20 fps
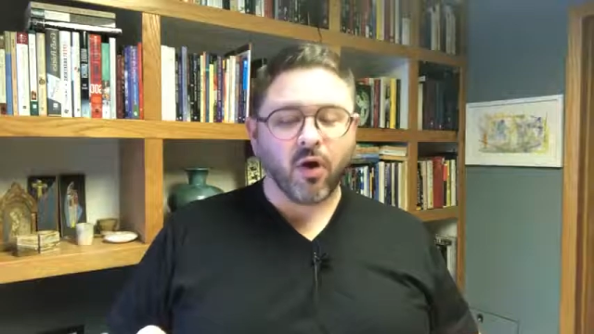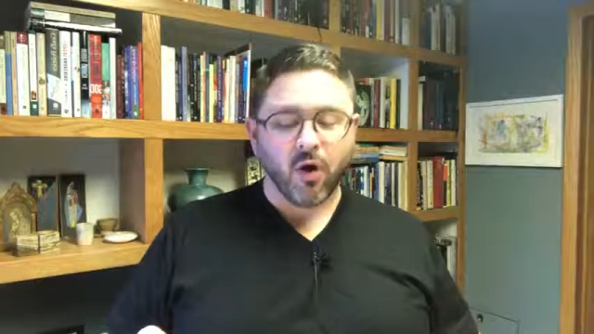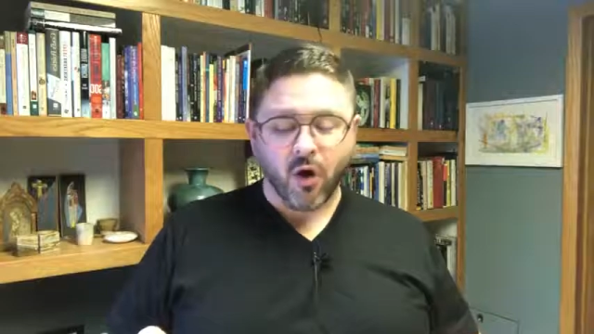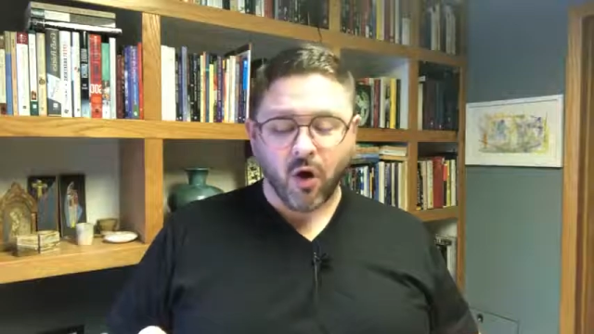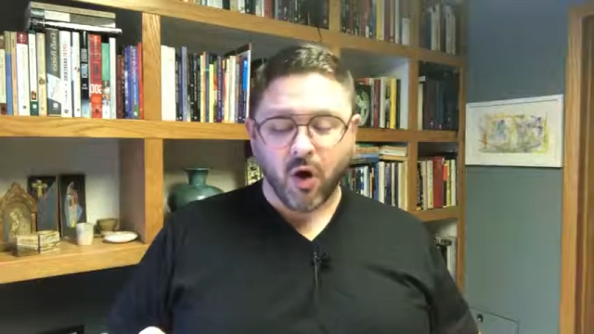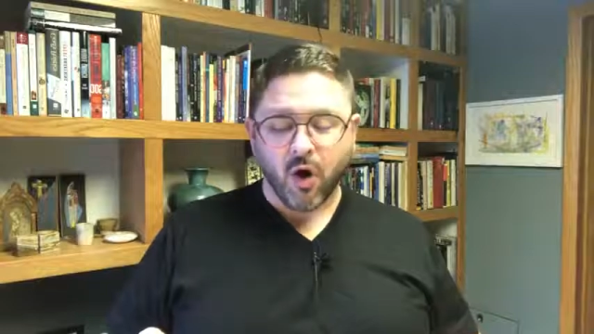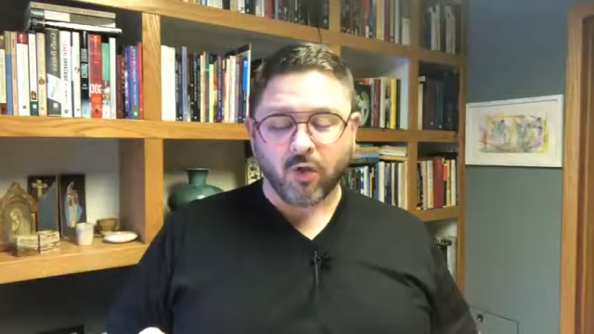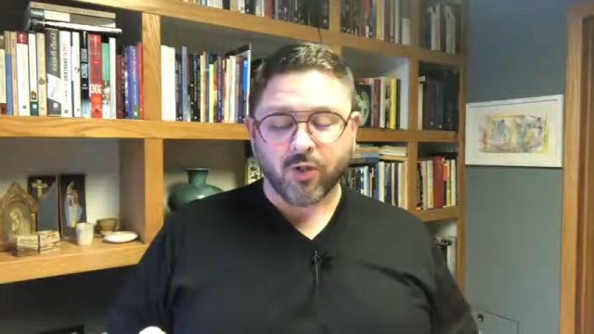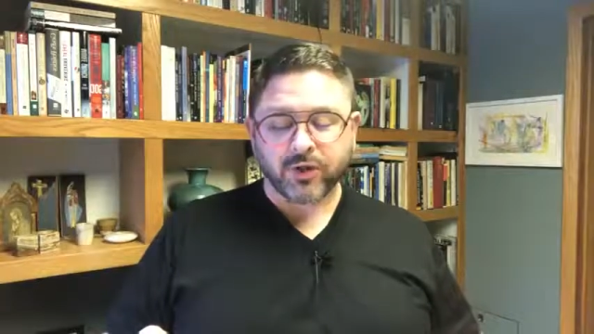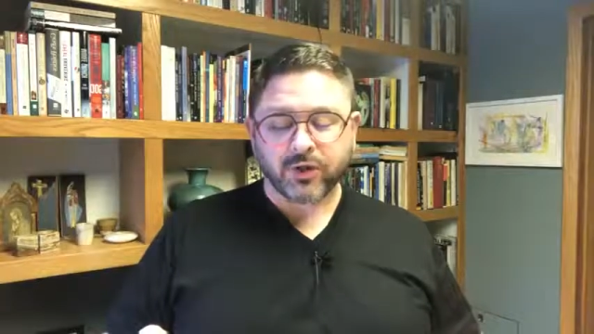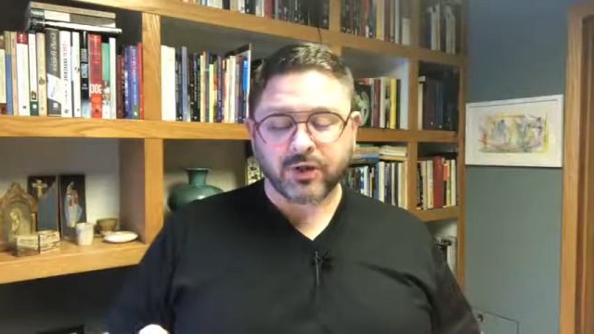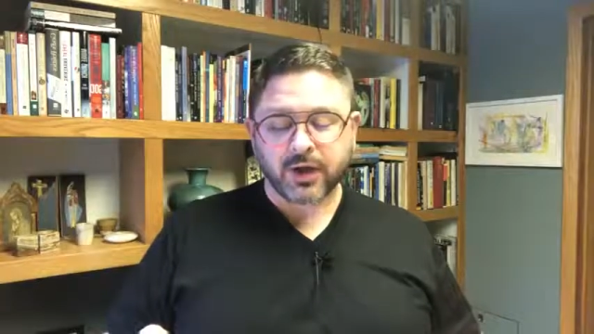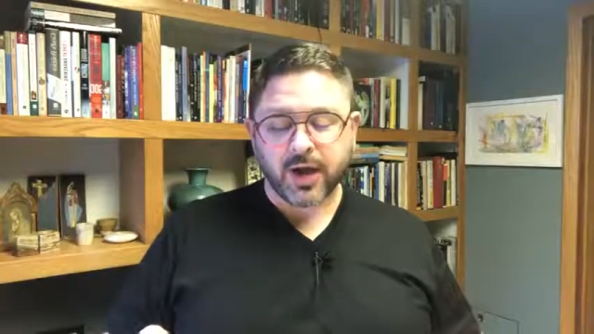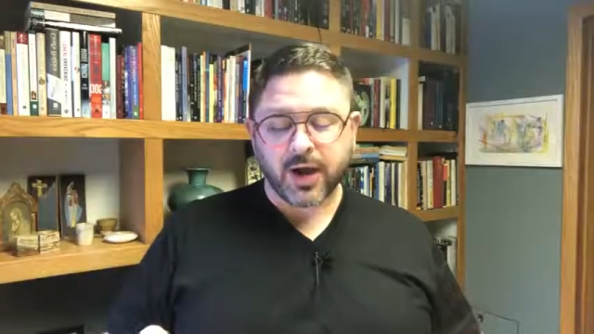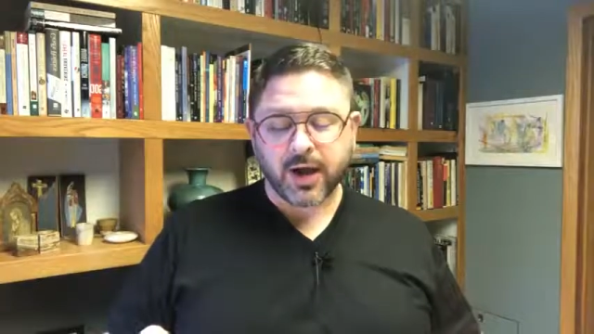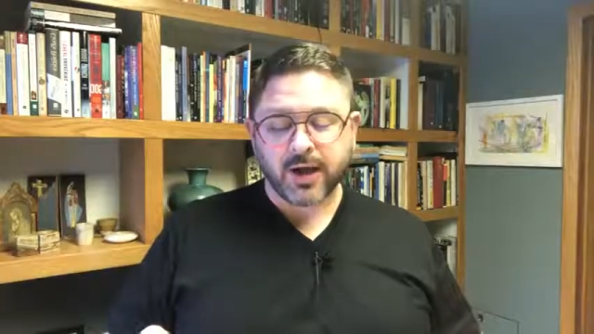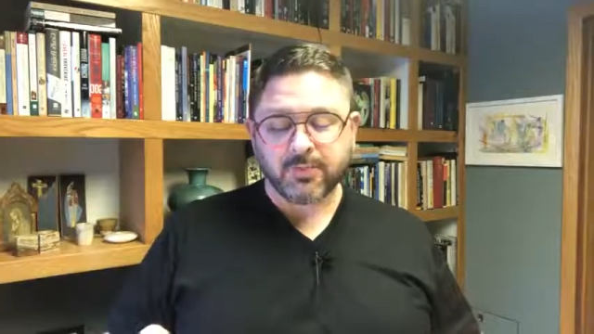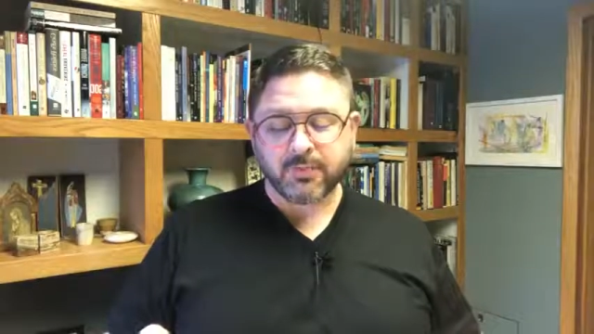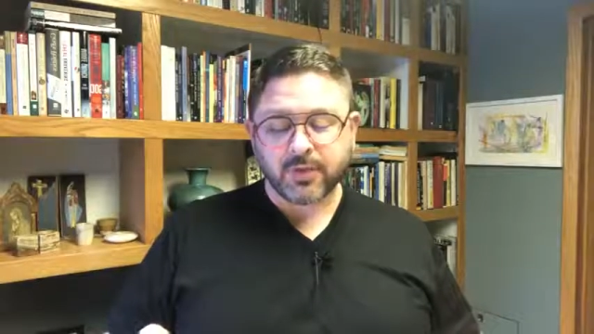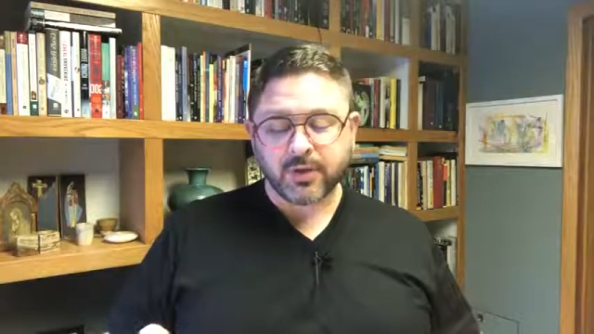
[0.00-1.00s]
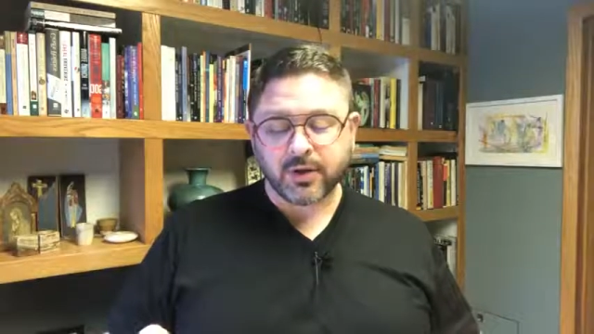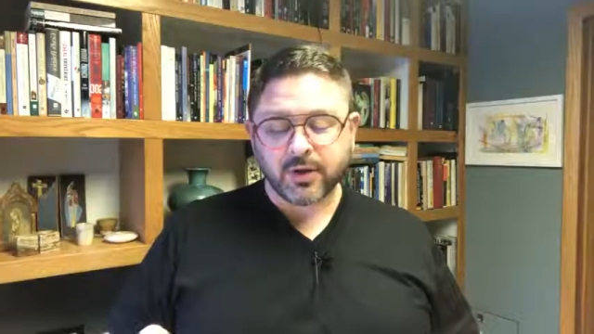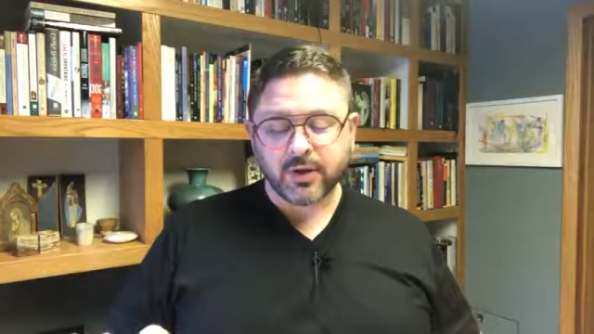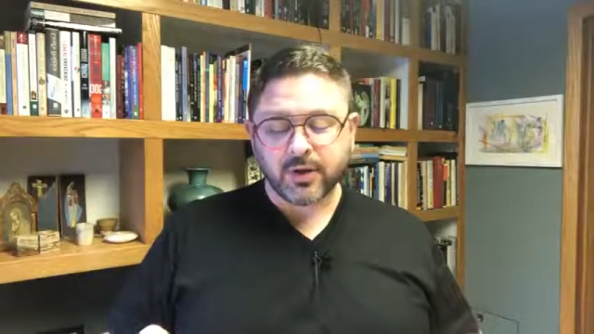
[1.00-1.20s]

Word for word: all the time.